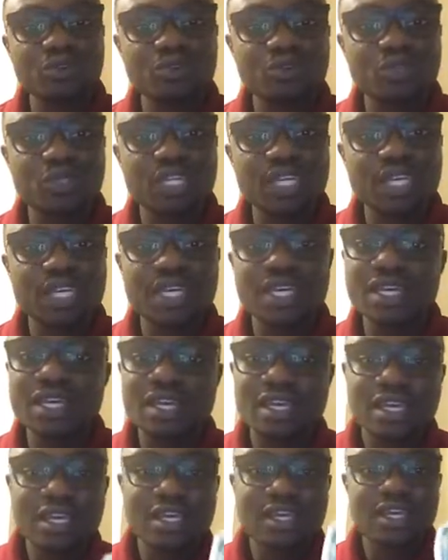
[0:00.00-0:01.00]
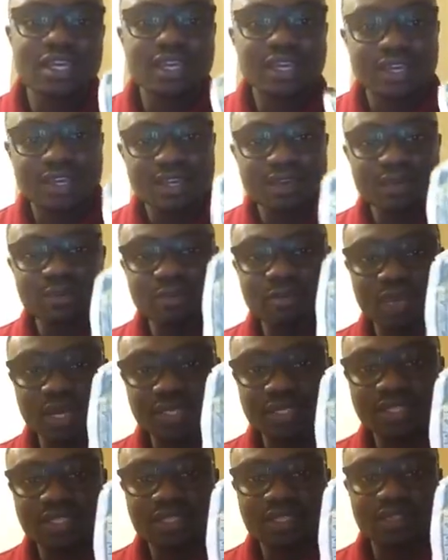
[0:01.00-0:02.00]
today,
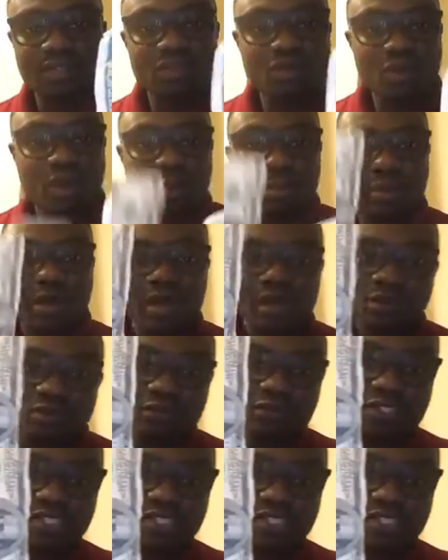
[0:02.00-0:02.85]
but you are part of